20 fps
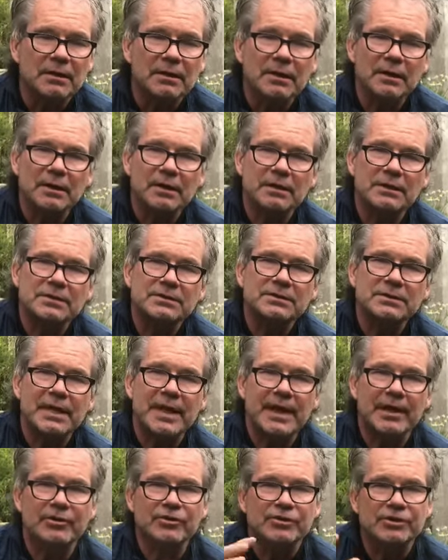is the
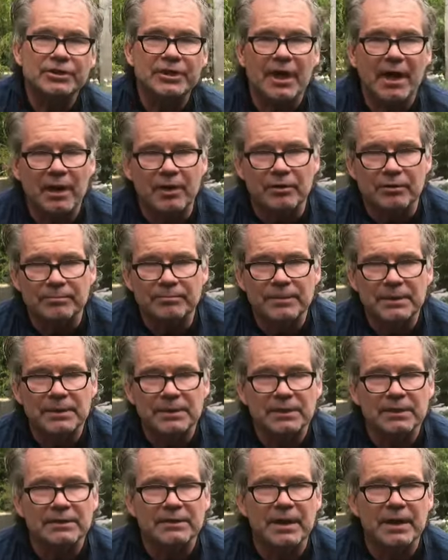energy out,
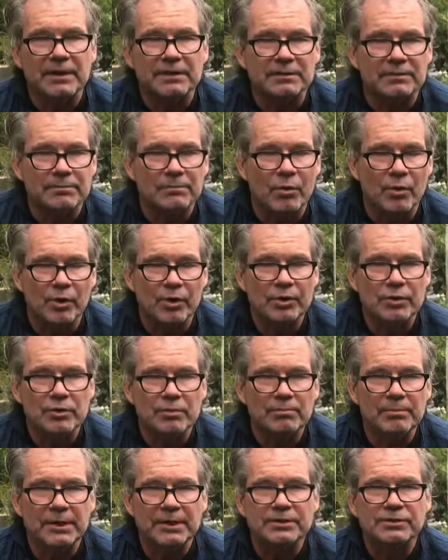meaning that the more you
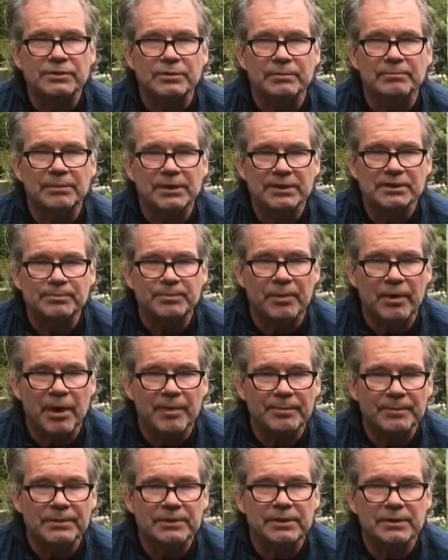mix your mix
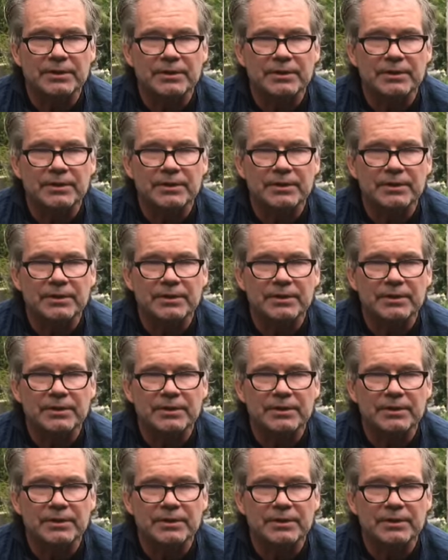properly,